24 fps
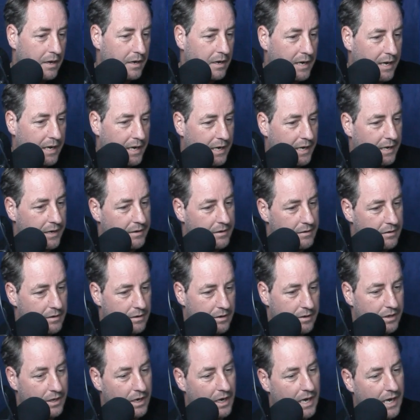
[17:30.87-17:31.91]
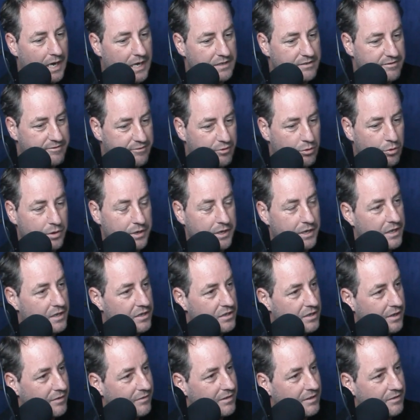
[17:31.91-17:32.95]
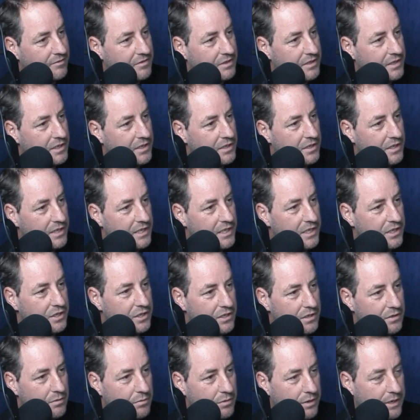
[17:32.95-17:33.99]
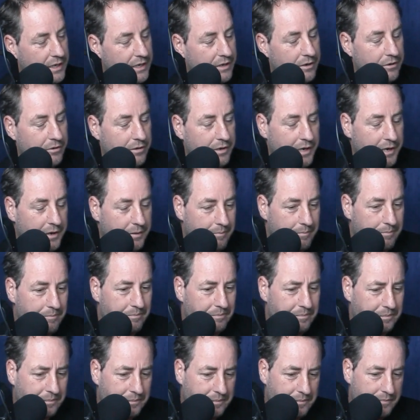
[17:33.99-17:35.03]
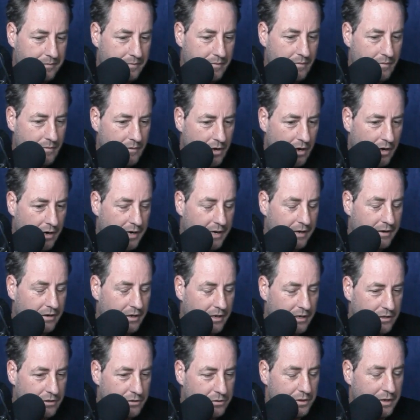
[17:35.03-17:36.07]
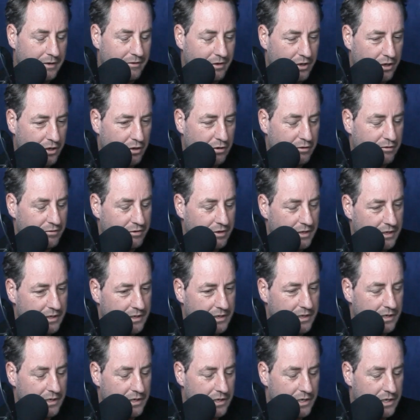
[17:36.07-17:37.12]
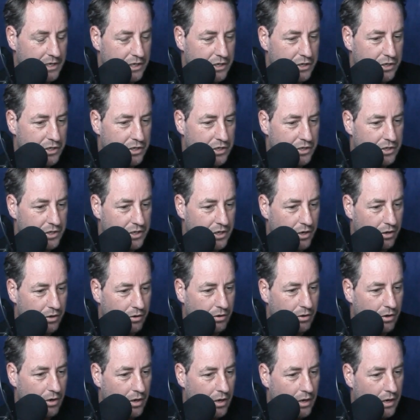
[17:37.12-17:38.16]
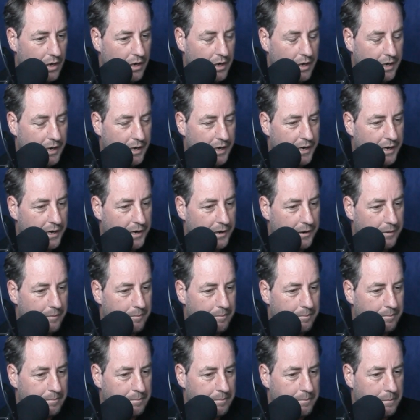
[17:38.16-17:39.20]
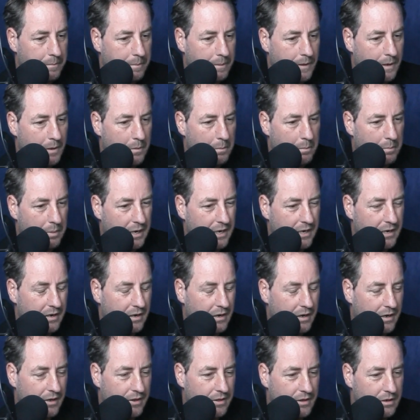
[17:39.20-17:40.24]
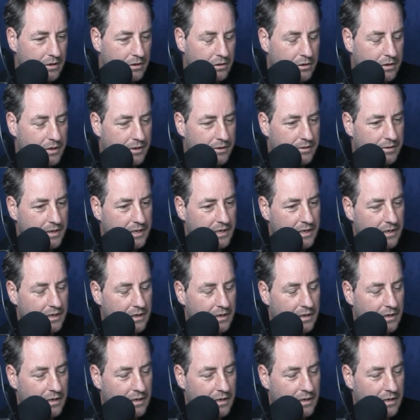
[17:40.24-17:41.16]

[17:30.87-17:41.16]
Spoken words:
And in the last 4 years, I've lived in Indonesia, where I do have a girlfriend in Indonesia. So, but I think